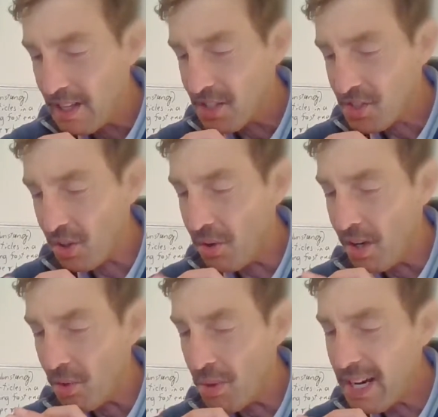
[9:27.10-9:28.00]

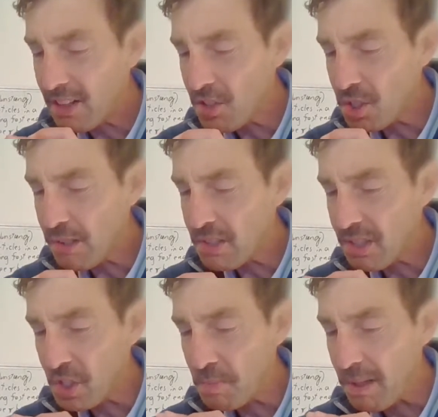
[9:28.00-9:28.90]
So right at the surface of
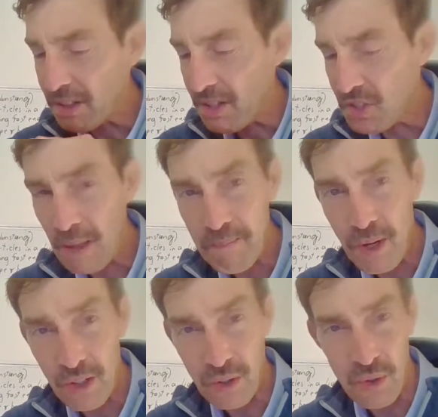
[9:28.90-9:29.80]
the spit, there are some
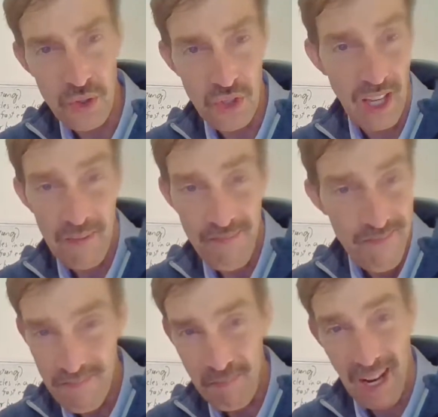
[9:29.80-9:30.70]
particles that
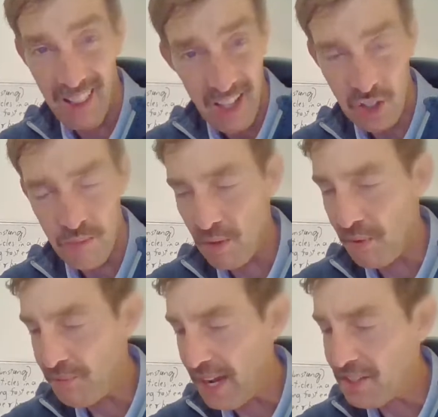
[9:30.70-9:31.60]
by luck are
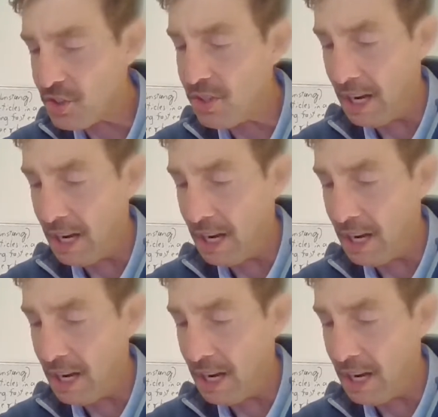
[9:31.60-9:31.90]
moving faster.